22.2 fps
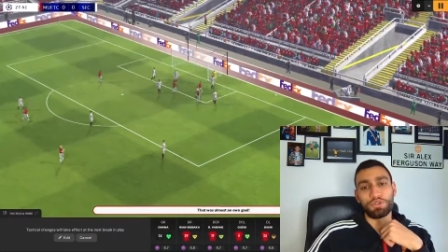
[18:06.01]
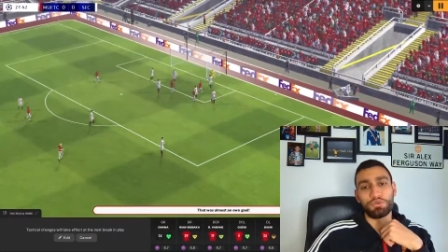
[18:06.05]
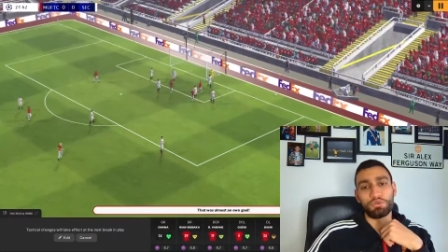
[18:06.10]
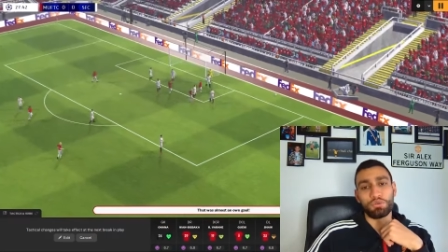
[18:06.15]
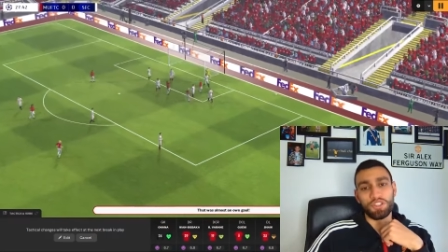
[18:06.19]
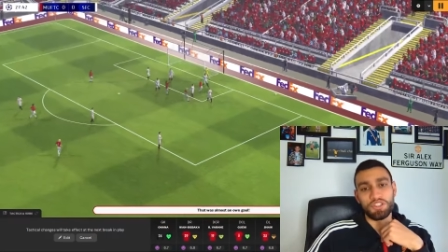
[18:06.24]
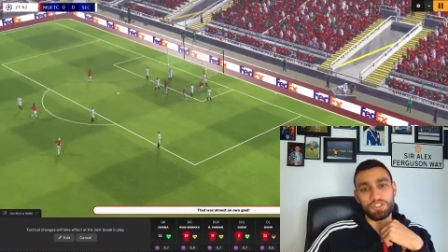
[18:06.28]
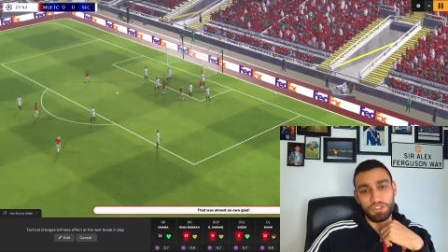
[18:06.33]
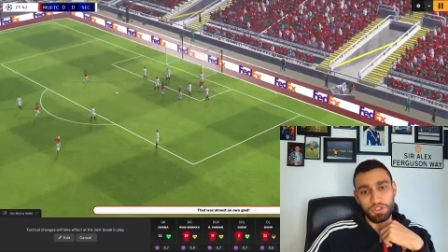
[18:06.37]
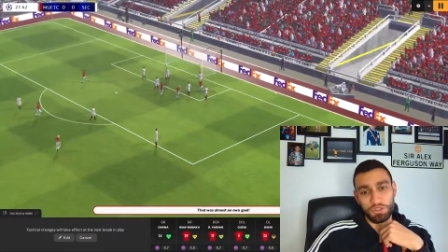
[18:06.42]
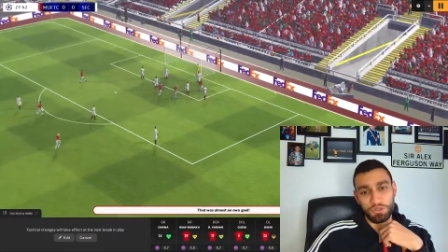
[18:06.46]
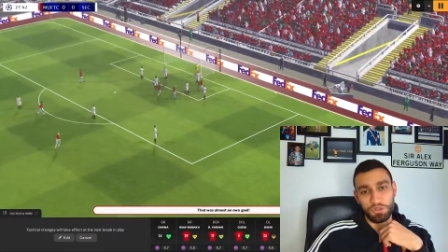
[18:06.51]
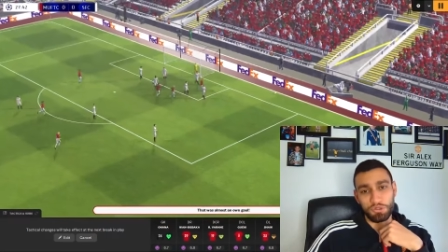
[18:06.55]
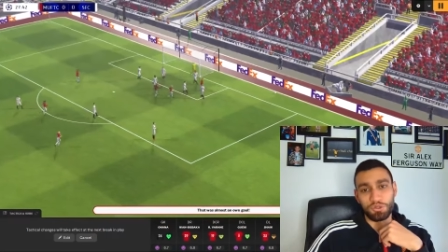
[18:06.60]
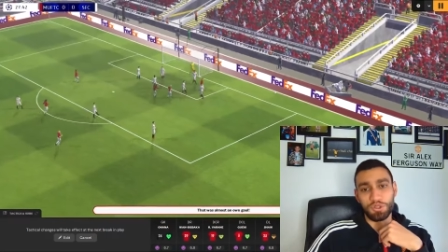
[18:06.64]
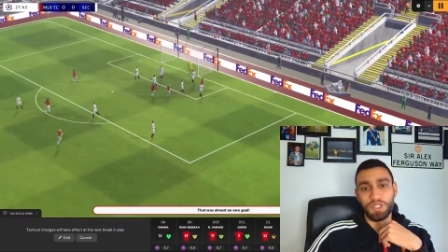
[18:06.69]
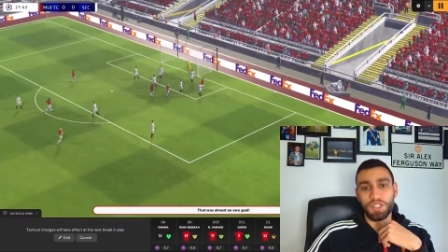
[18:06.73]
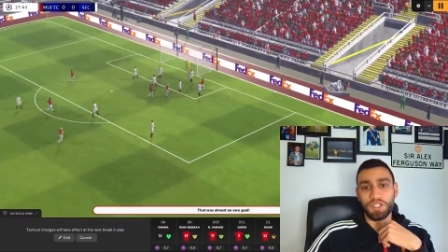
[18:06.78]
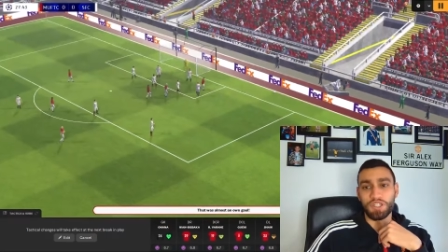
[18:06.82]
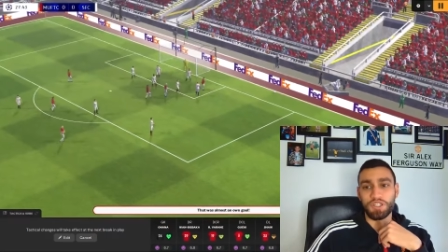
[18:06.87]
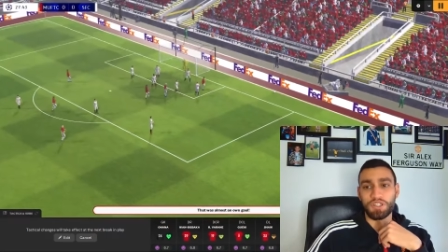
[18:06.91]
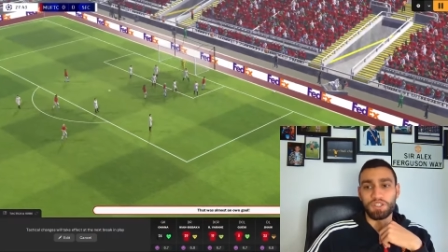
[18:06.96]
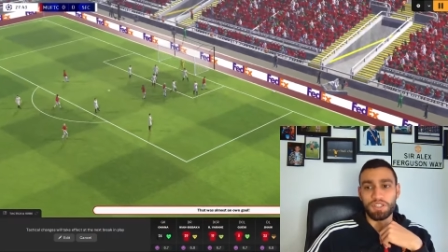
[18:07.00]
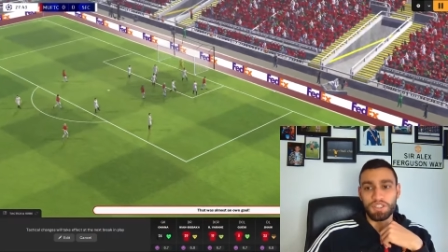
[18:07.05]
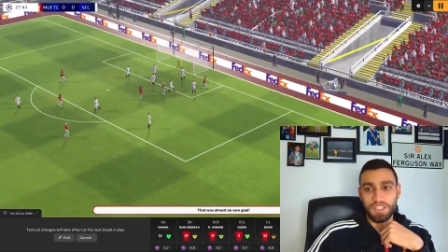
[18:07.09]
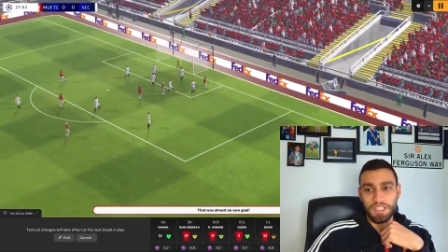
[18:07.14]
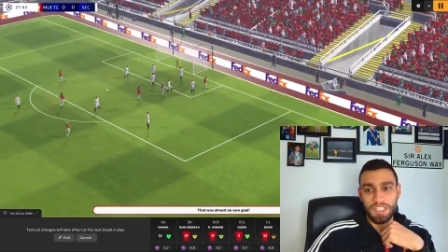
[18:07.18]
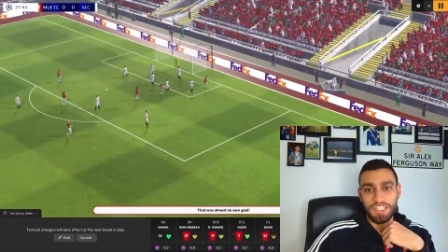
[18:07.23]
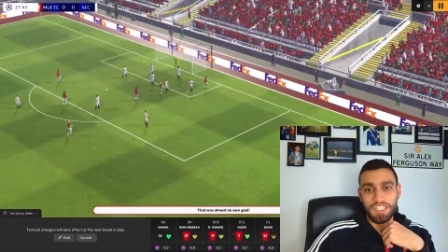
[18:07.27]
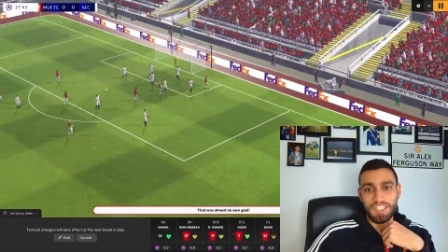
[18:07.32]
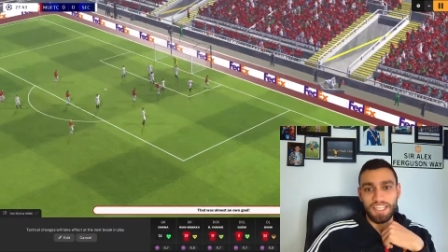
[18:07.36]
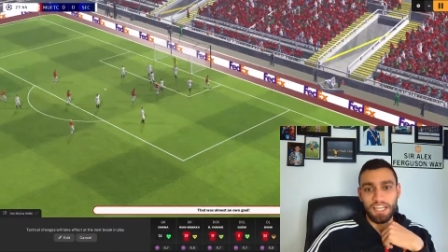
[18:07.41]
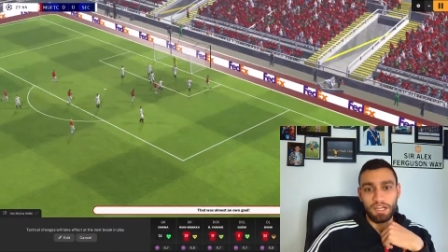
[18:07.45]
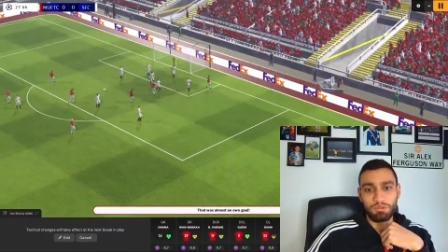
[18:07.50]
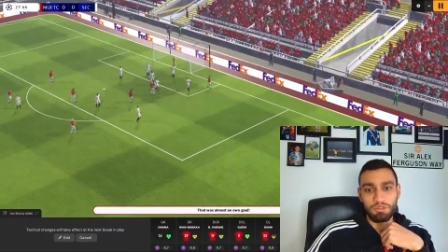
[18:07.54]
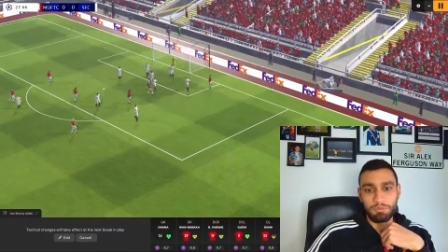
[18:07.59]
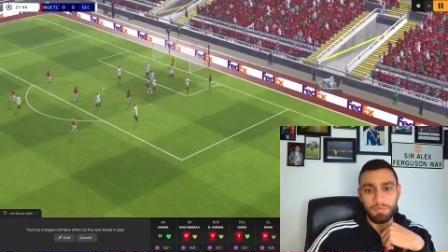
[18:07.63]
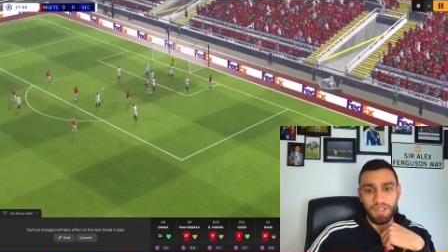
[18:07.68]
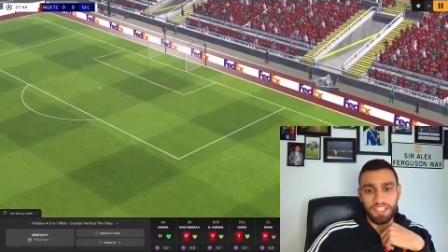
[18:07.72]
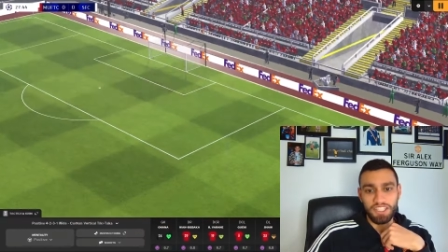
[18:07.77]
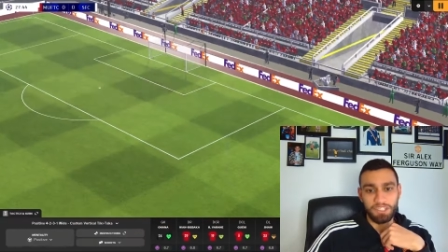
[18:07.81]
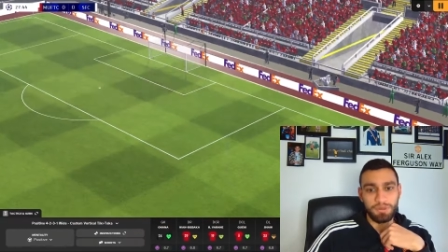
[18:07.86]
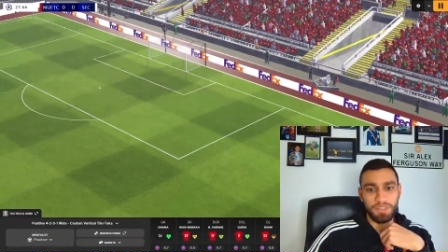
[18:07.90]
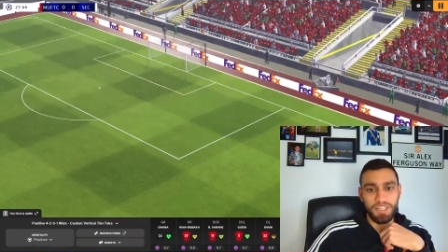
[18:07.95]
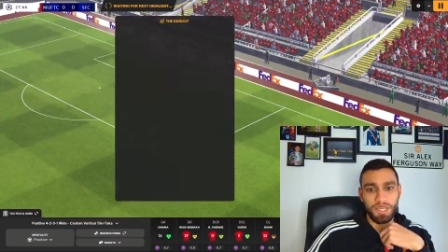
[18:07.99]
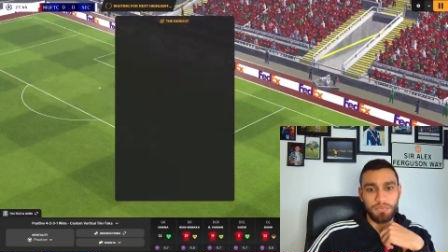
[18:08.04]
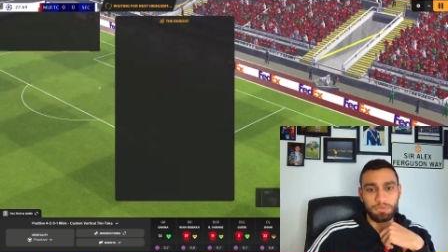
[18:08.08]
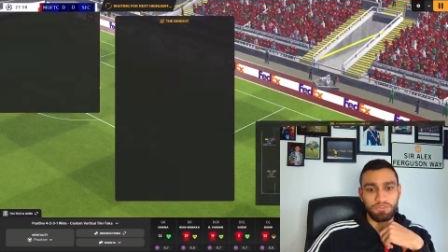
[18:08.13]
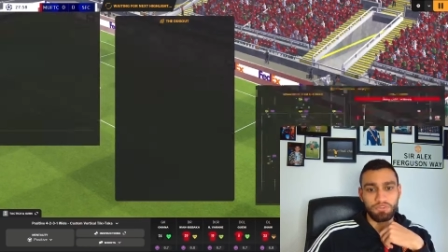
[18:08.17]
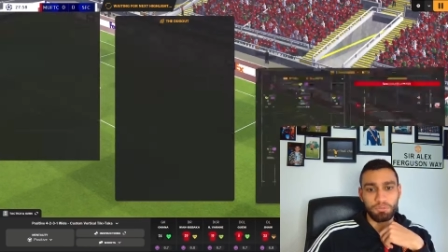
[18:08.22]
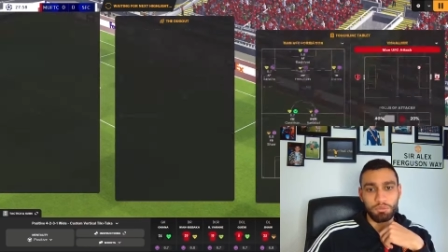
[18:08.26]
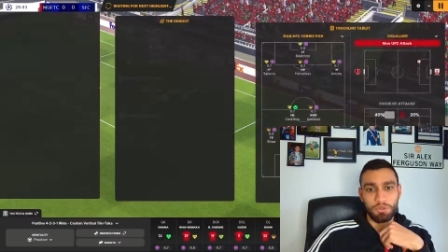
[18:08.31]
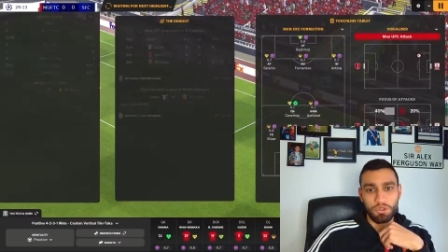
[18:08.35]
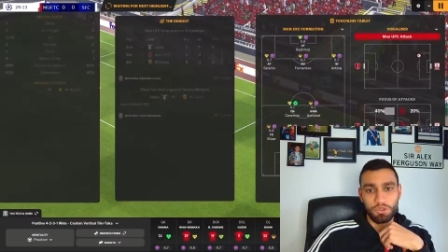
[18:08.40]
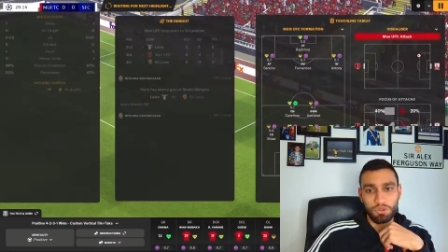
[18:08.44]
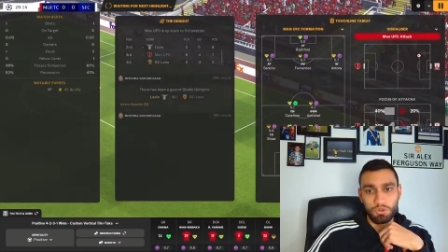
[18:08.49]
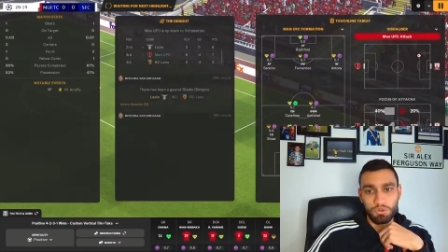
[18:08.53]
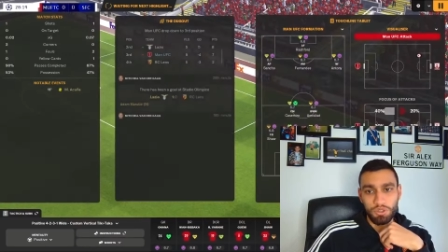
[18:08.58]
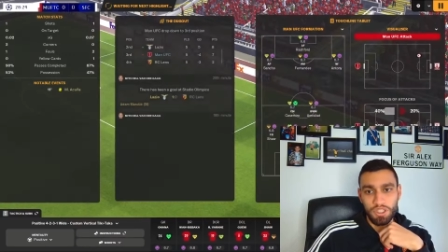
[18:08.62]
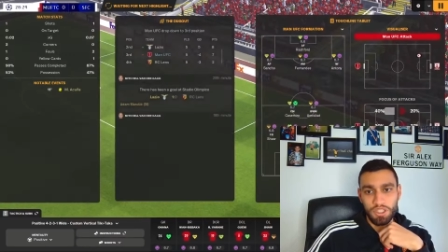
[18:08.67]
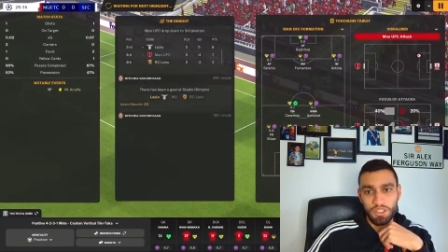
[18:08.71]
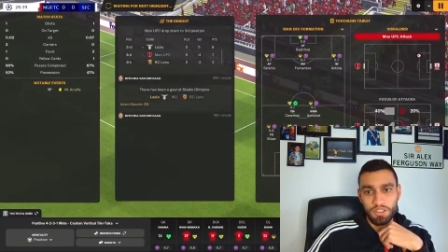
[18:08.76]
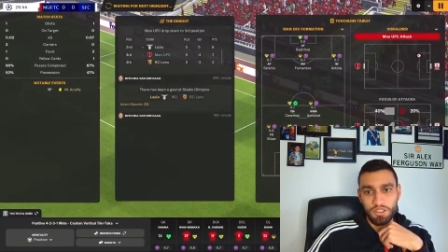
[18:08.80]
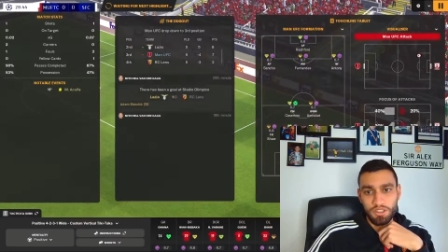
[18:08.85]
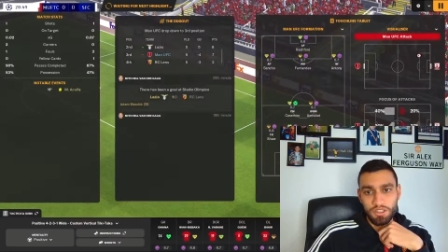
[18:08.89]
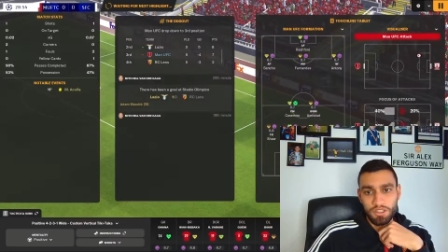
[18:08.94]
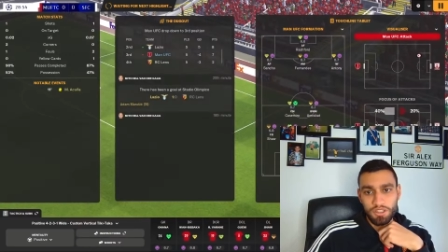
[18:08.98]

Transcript: Wins a corner. Can we make something happen from the corner?